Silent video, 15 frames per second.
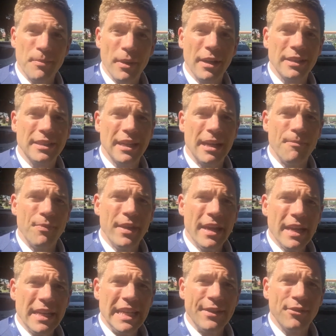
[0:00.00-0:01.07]
But um,
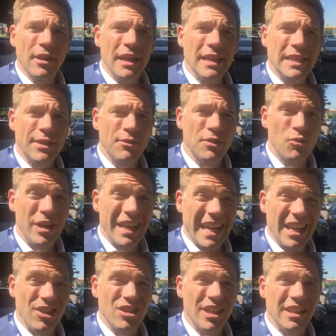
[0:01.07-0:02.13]
nevertheless, it was really
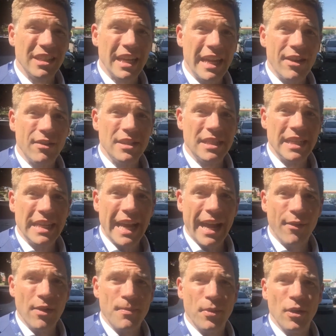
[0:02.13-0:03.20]
interesting to hear and see
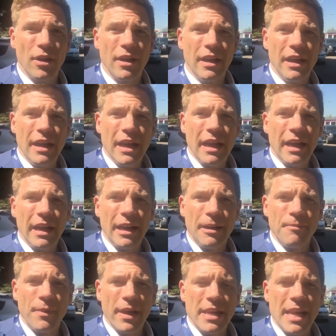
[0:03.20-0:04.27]
how he put
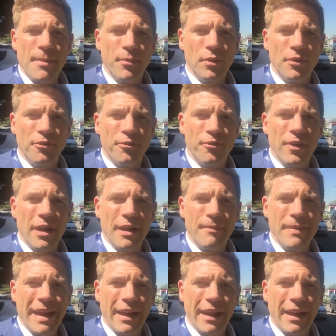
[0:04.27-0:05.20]
um, a number of uh,